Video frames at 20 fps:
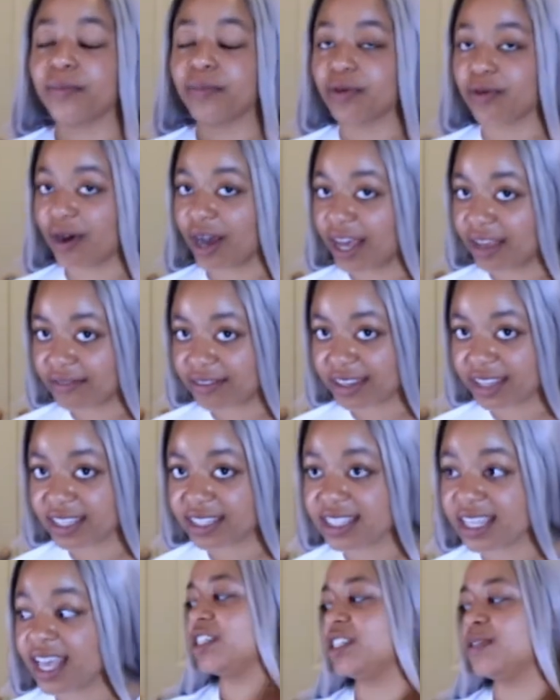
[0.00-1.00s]

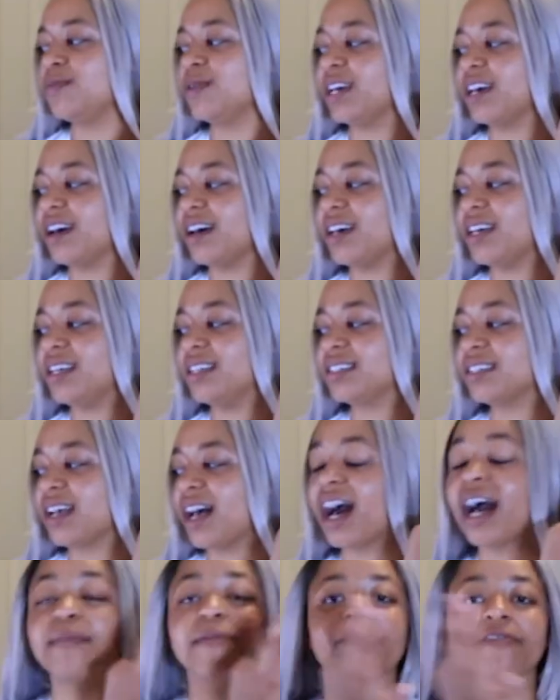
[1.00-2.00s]
private, just because
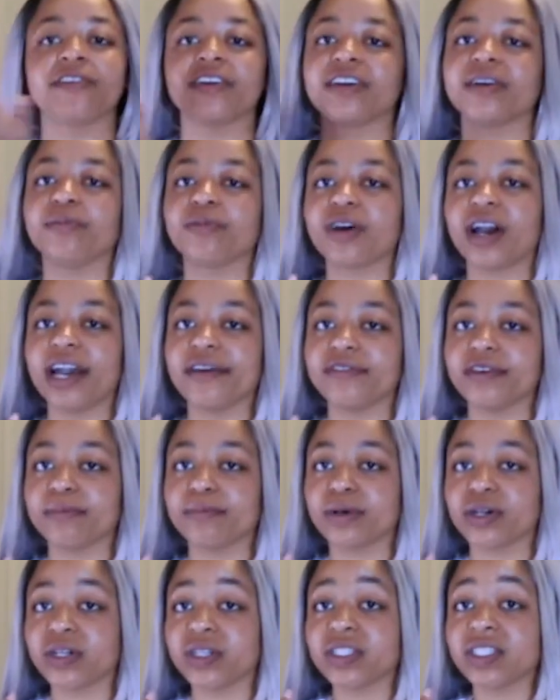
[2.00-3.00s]
I'm a very private
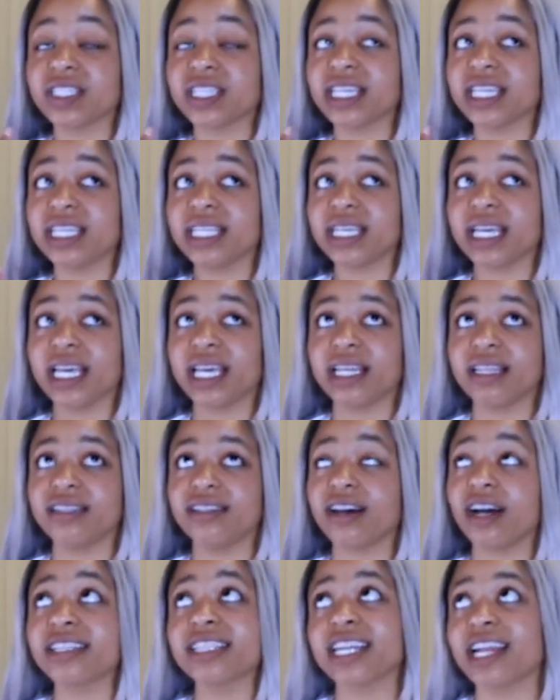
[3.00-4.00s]
person, and
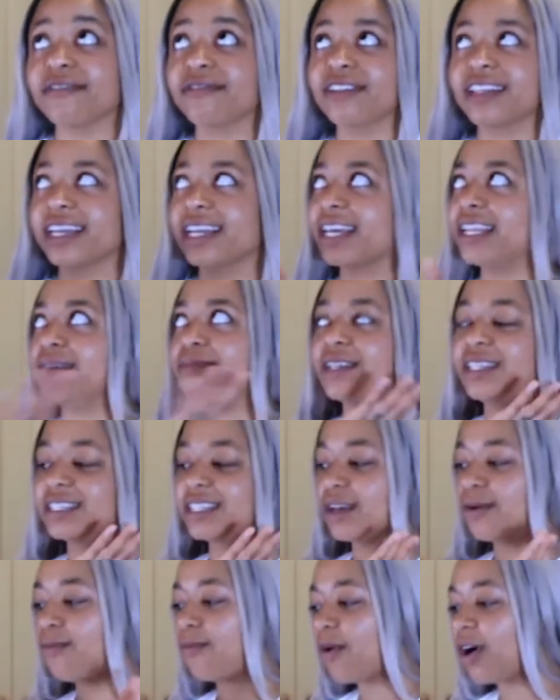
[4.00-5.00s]
not that I feel like anybody's
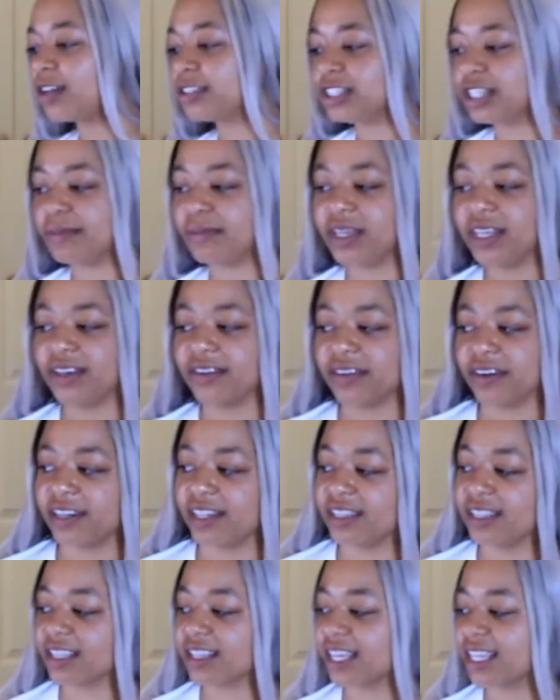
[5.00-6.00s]
like watching me or
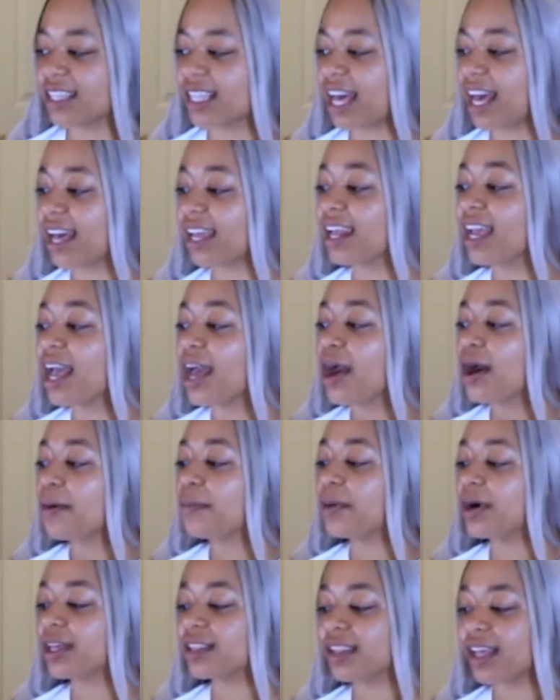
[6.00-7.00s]
anything like that,
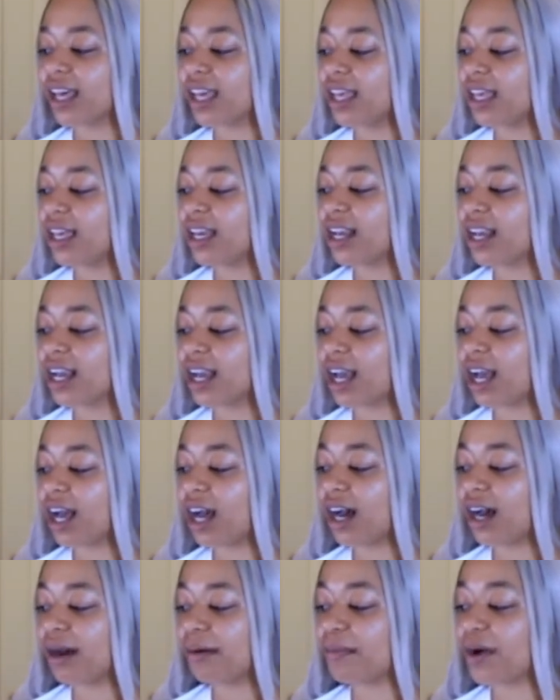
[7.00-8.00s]
but like
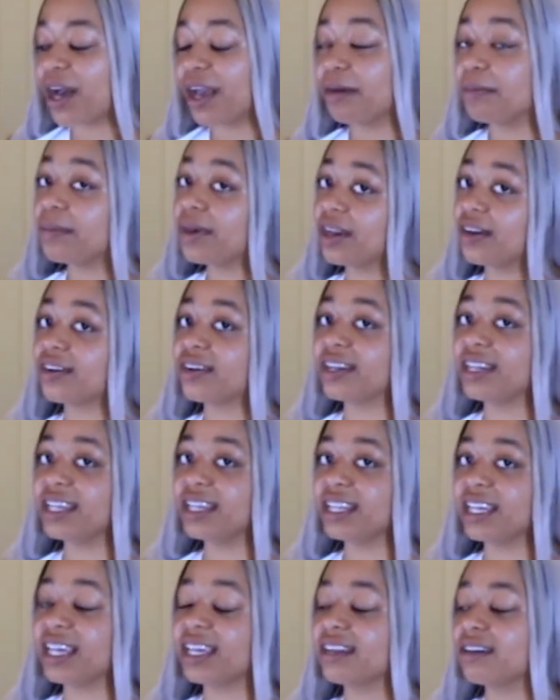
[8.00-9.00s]
I'm
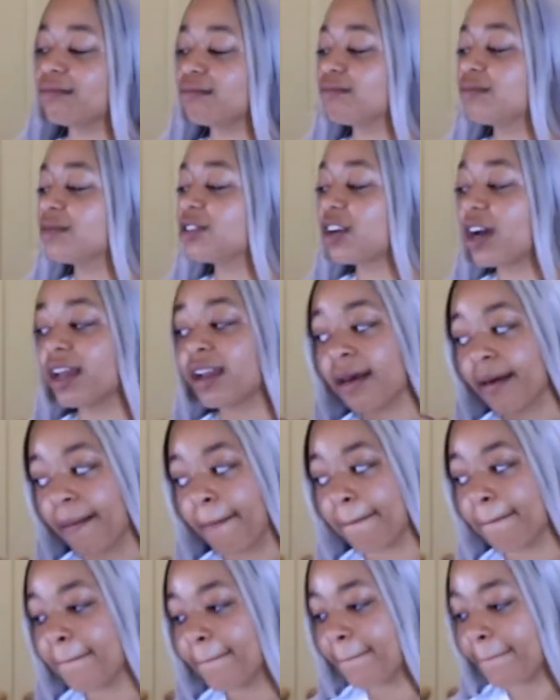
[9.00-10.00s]
married and I'm trying to,
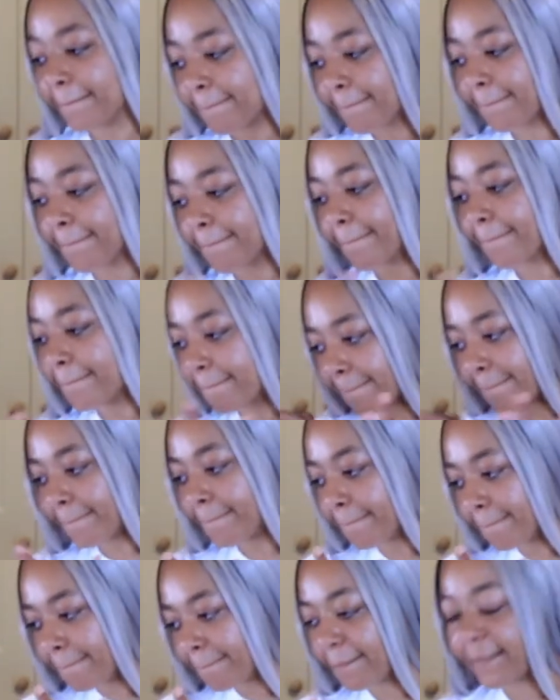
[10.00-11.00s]

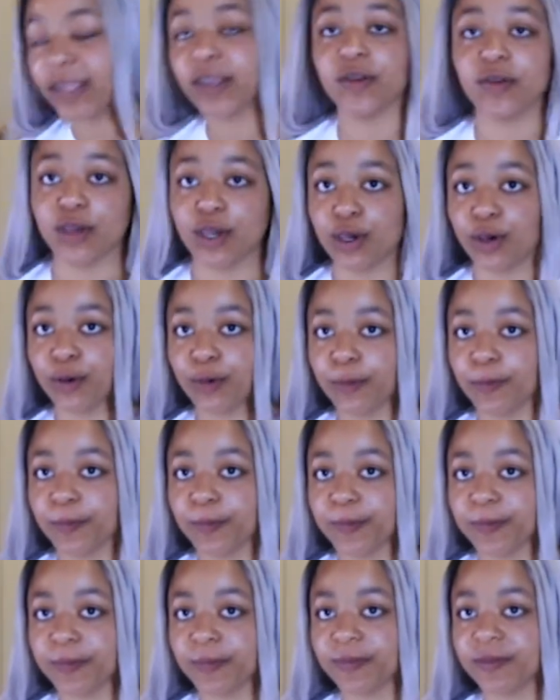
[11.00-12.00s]
you know,
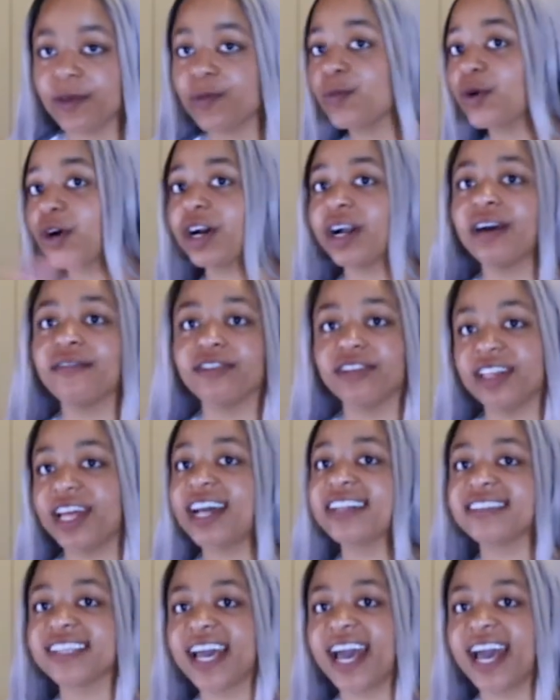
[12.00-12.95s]
wherever that's